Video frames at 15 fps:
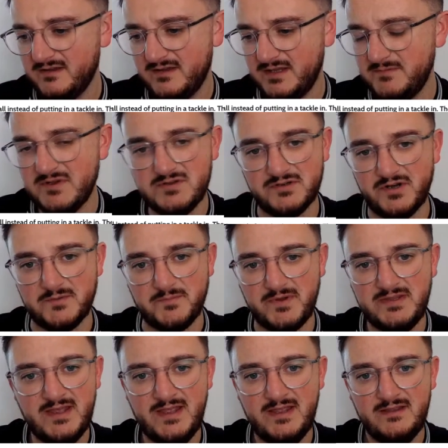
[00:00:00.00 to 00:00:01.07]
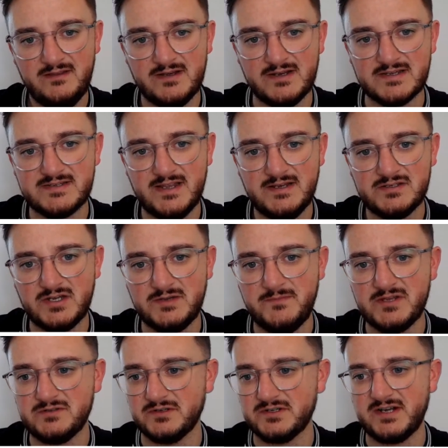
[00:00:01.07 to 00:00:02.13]
he may as well not have been there in a sense, so he may
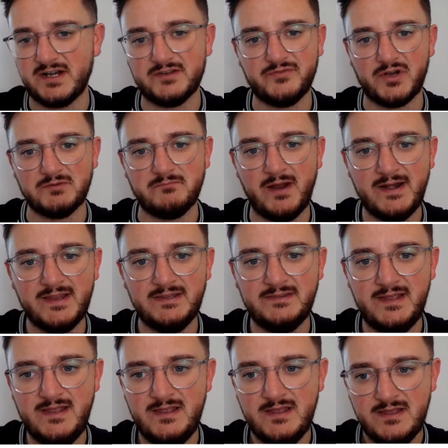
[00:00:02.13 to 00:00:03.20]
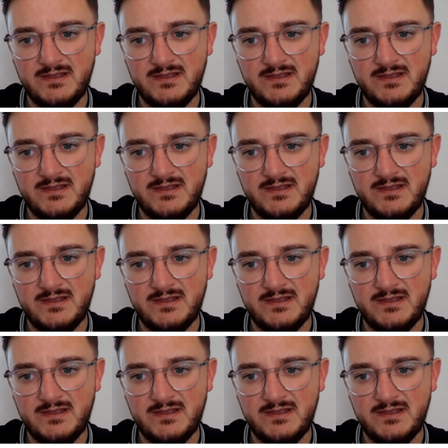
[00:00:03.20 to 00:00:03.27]
as well just had a fucking mannequin there